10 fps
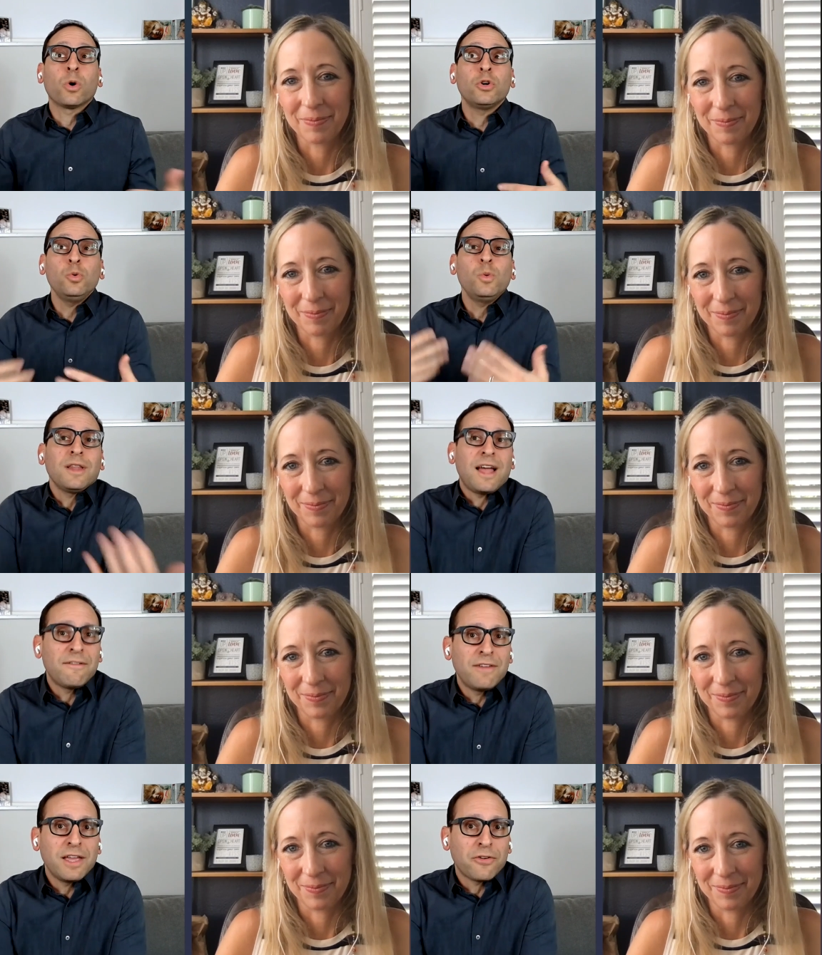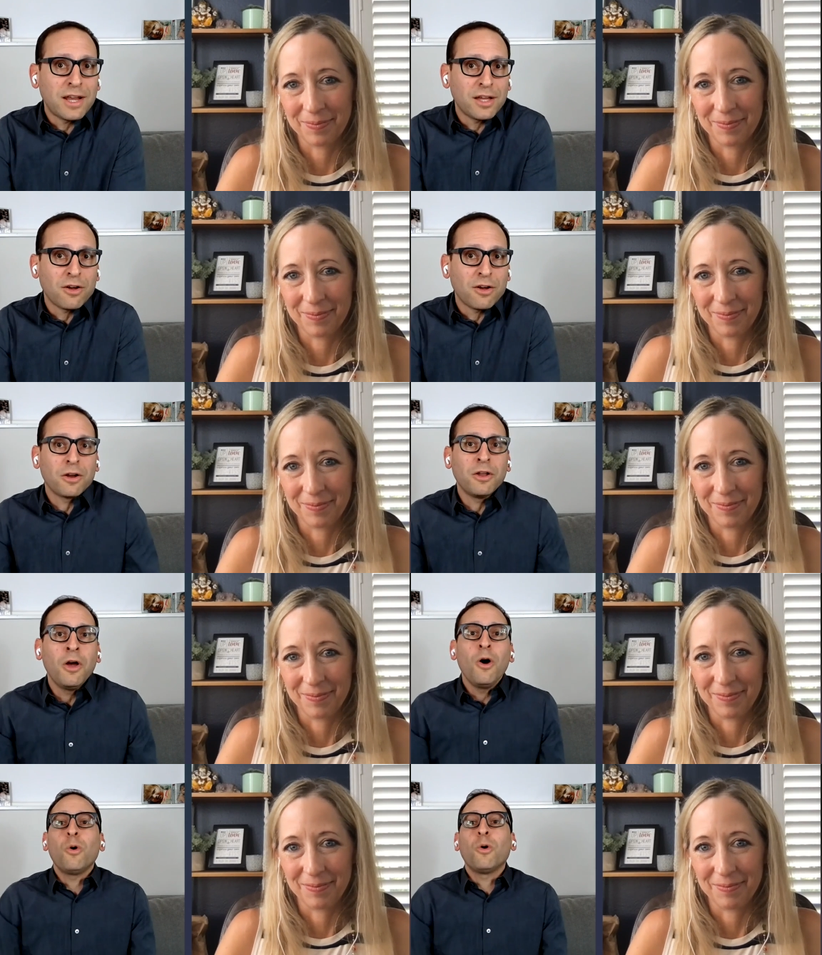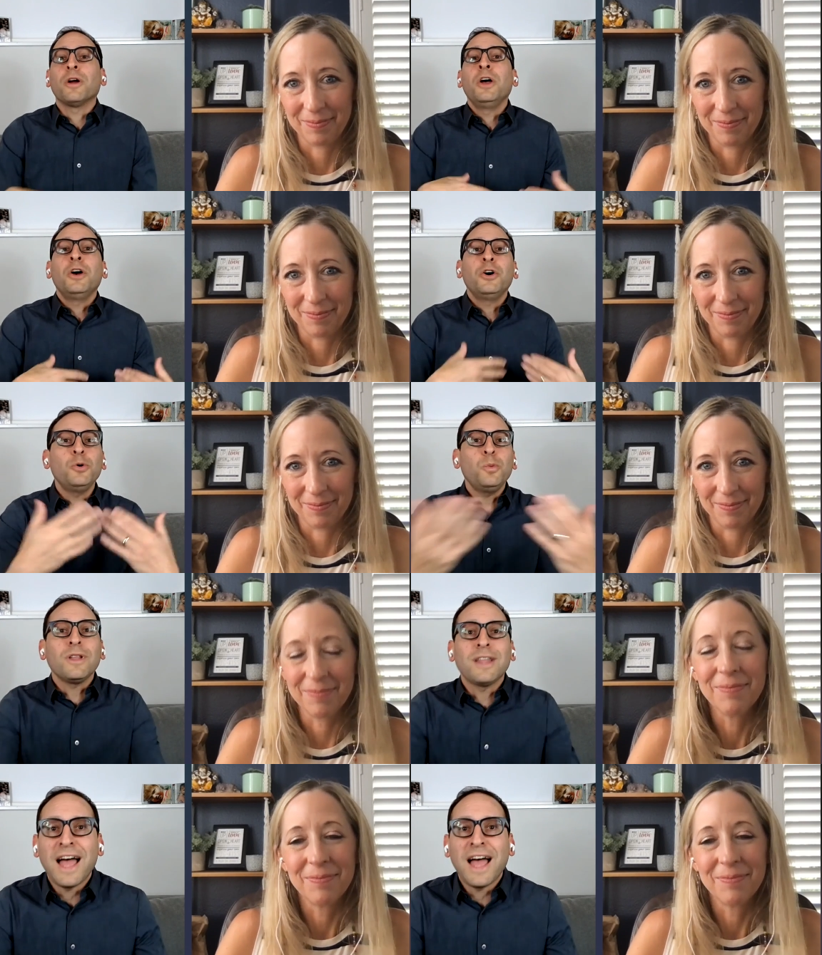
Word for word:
Speaker 1: or who will have a credit card or who will